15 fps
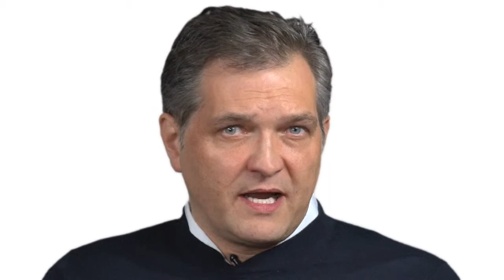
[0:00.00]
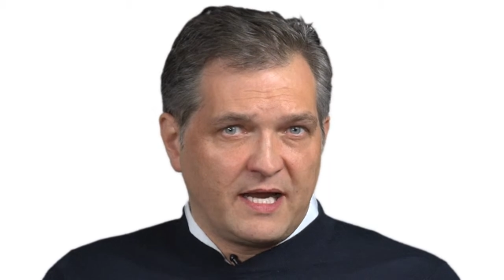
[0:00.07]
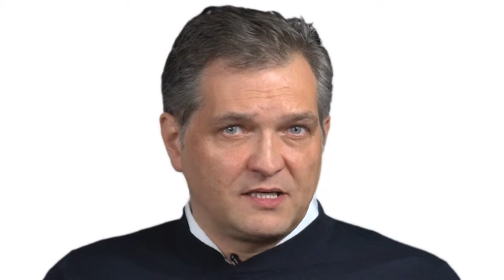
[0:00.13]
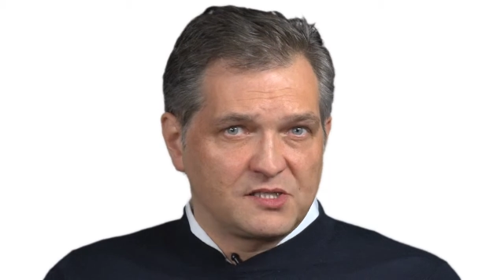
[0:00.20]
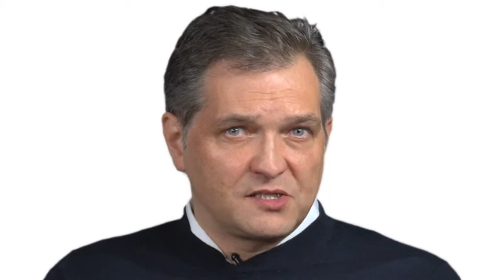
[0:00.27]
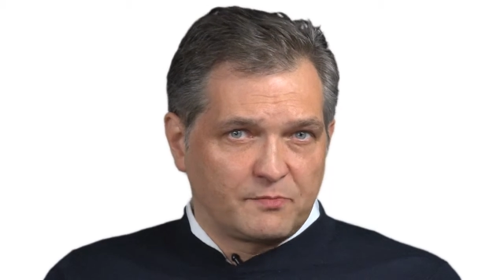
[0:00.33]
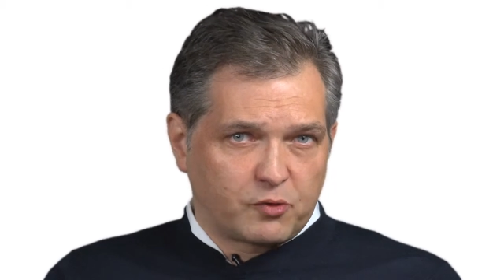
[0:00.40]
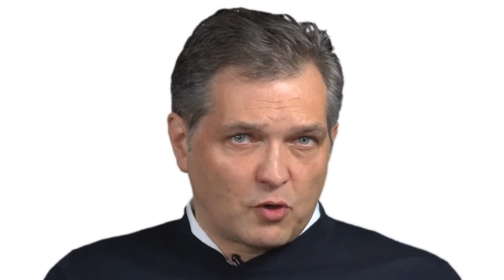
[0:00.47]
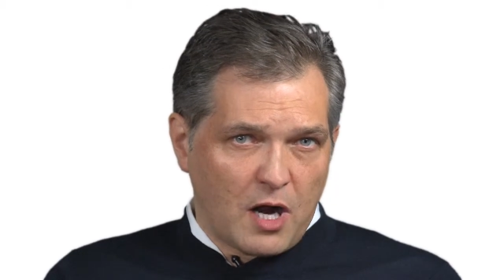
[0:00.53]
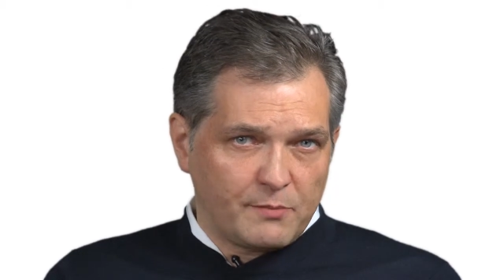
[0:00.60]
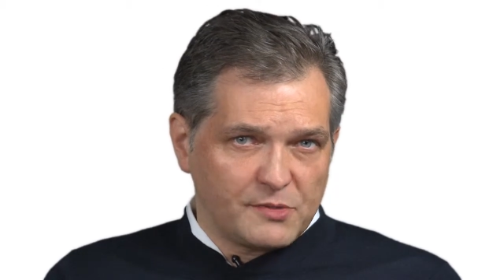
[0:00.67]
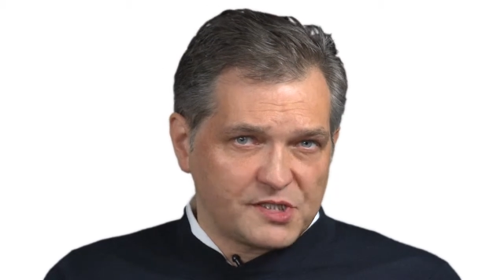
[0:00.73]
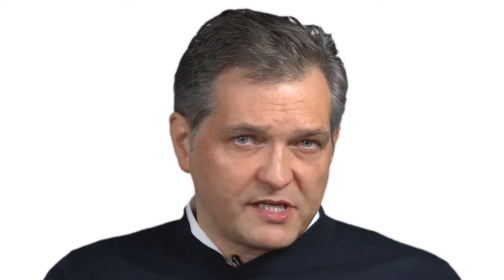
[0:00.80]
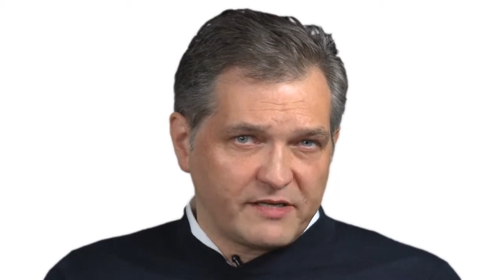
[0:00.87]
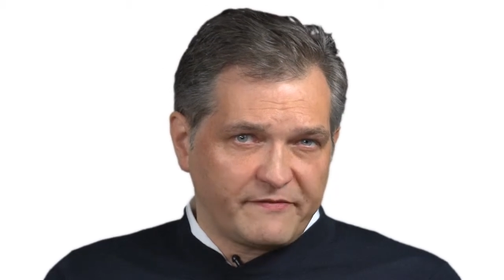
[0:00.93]
It is a
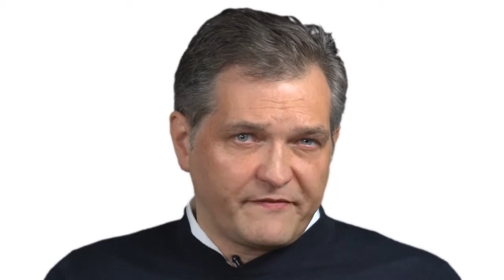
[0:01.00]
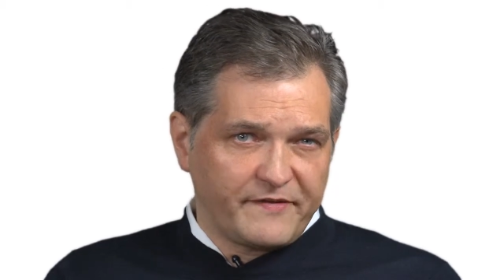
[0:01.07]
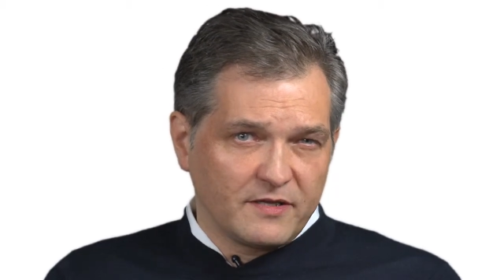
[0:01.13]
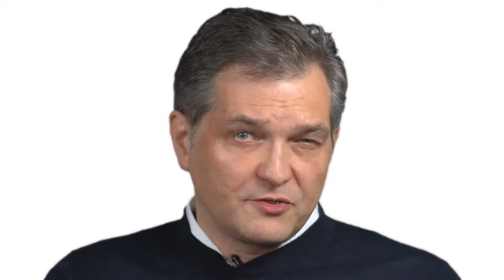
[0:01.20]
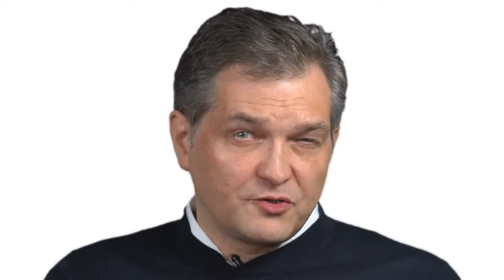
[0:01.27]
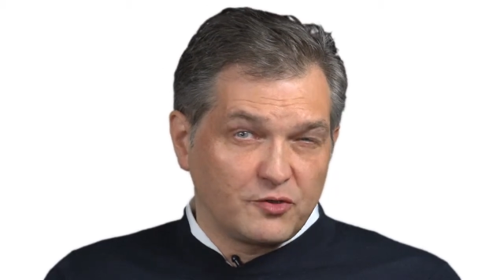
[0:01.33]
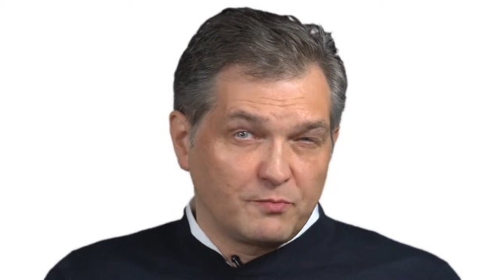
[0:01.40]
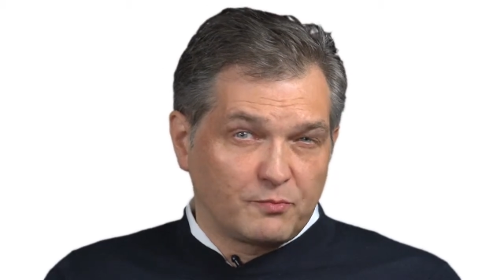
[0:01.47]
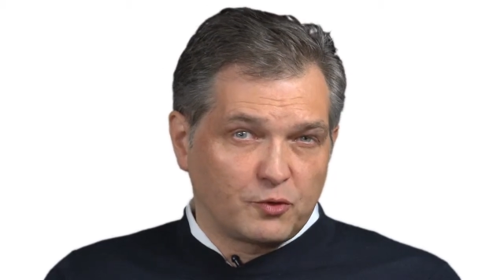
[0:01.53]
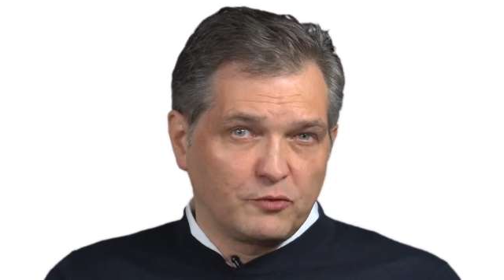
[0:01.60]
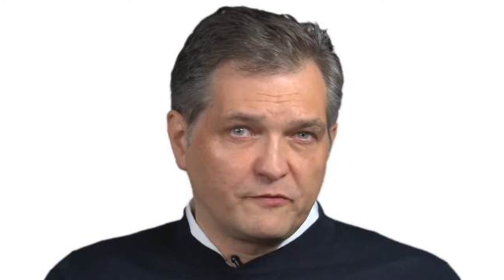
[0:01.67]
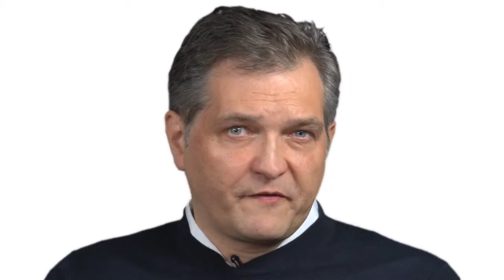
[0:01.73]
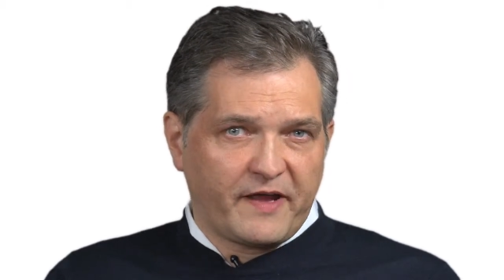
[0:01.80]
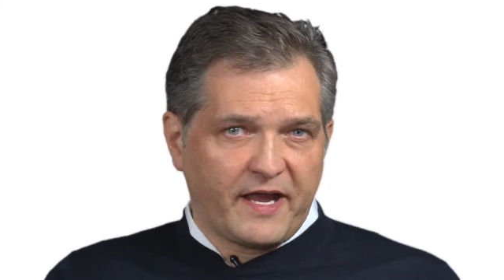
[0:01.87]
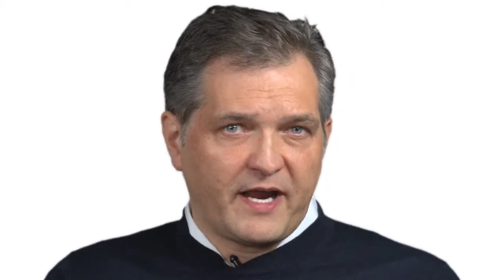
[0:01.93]
promising field to
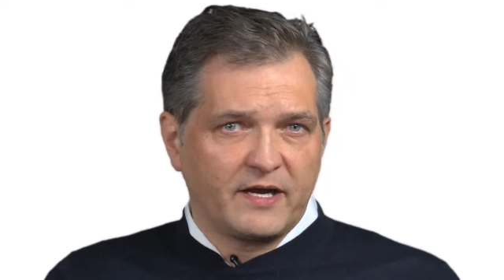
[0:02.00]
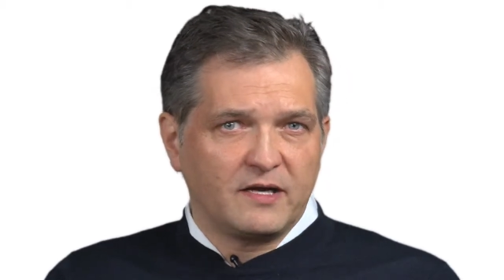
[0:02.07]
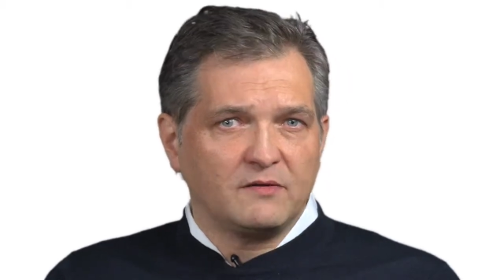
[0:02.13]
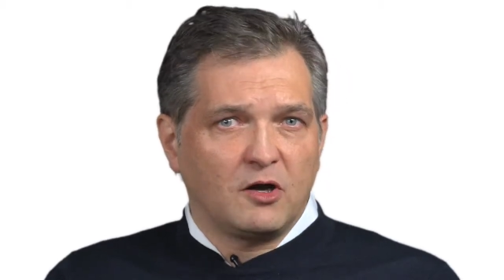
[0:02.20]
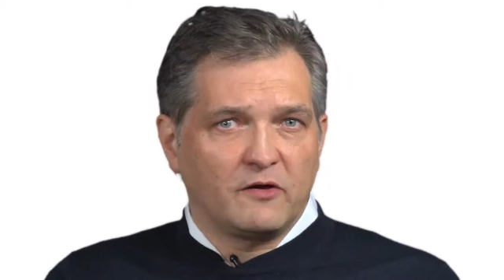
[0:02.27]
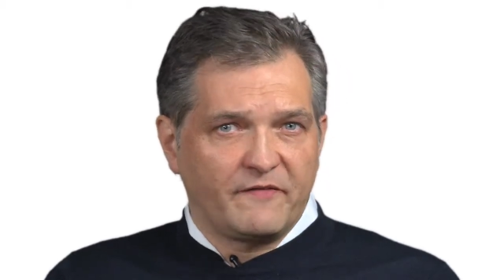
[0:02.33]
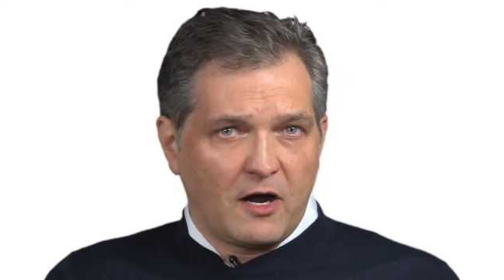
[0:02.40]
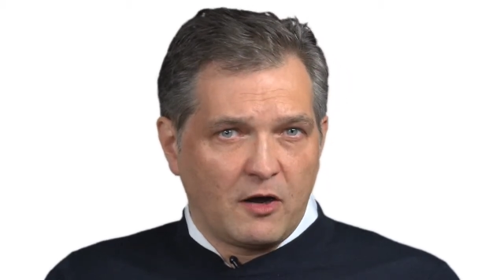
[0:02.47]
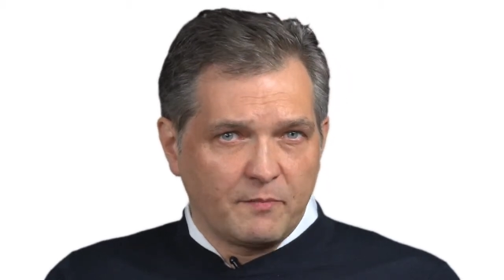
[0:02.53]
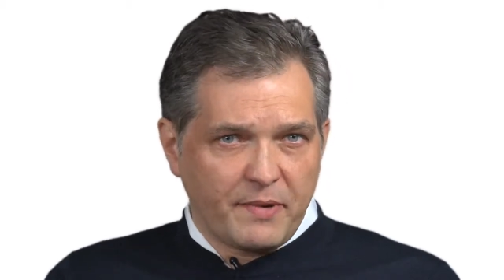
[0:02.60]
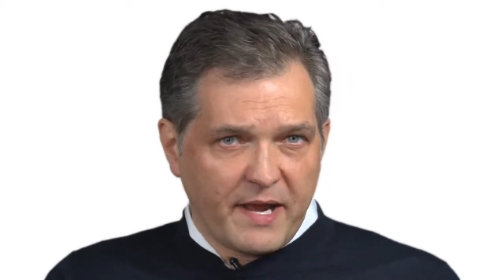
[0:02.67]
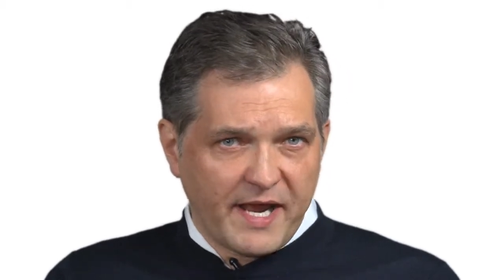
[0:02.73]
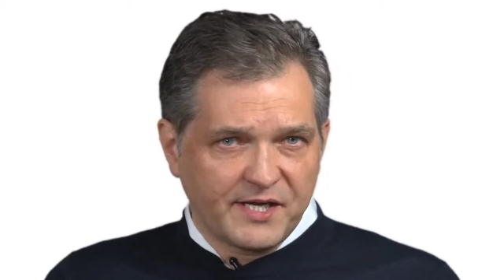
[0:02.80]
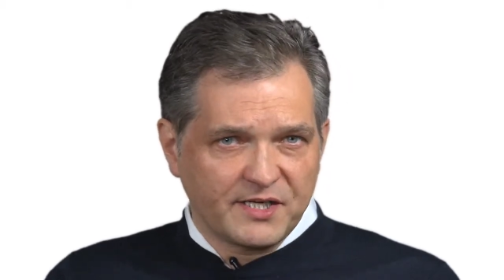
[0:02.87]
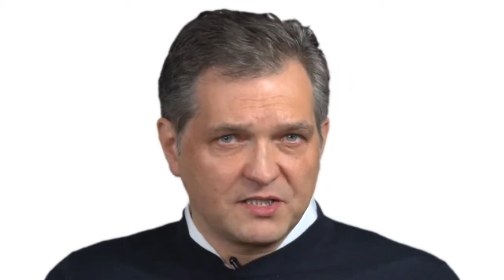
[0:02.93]
improve care of our
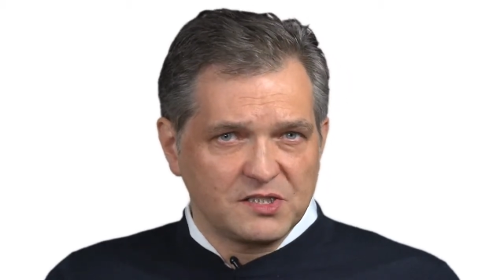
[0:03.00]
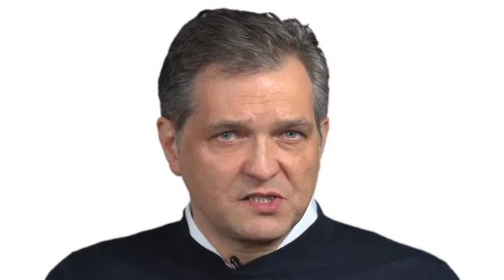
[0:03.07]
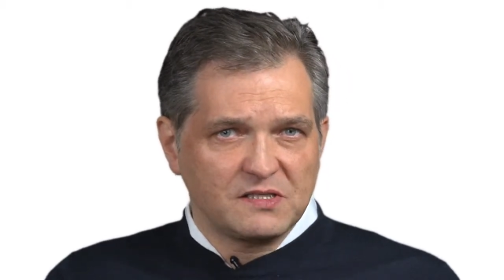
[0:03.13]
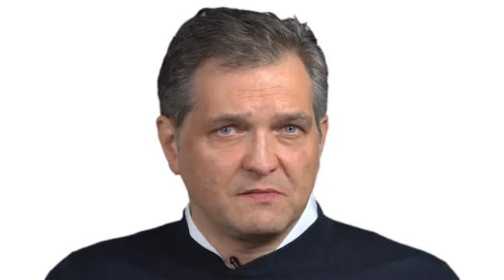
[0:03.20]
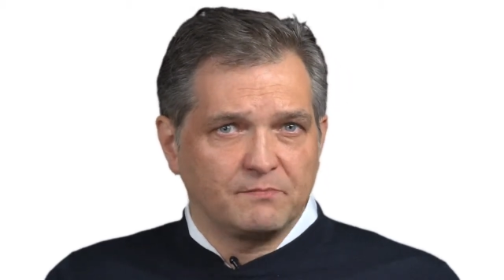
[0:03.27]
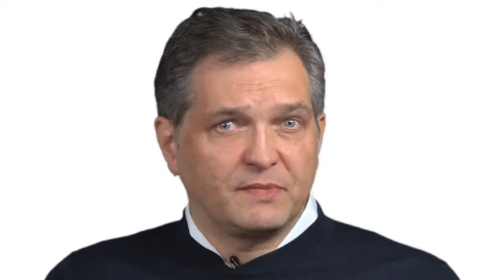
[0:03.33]
patients,